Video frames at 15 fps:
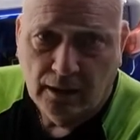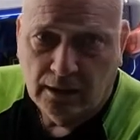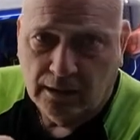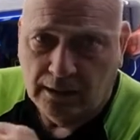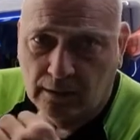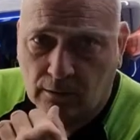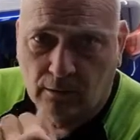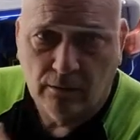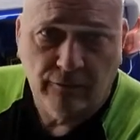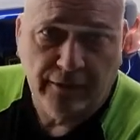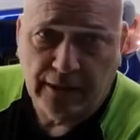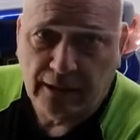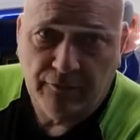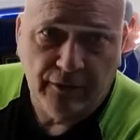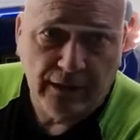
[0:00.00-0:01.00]
It looked
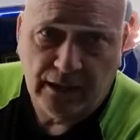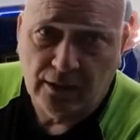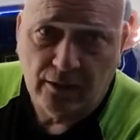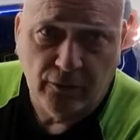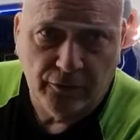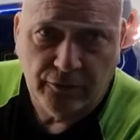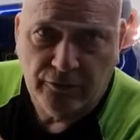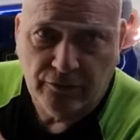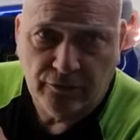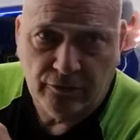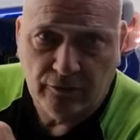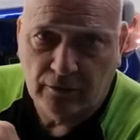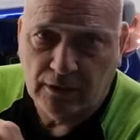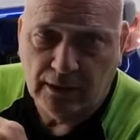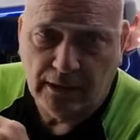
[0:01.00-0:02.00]
very, very nice,
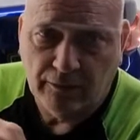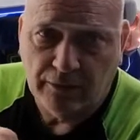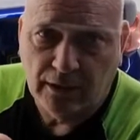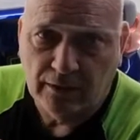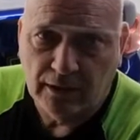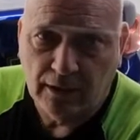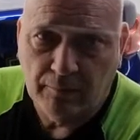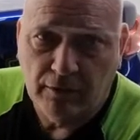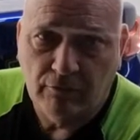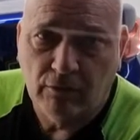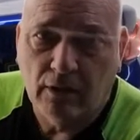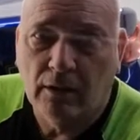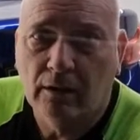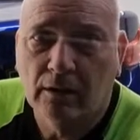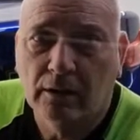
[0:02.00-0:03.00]
don't get me
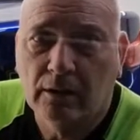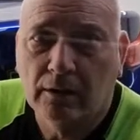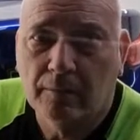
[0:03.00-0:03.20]
wrong,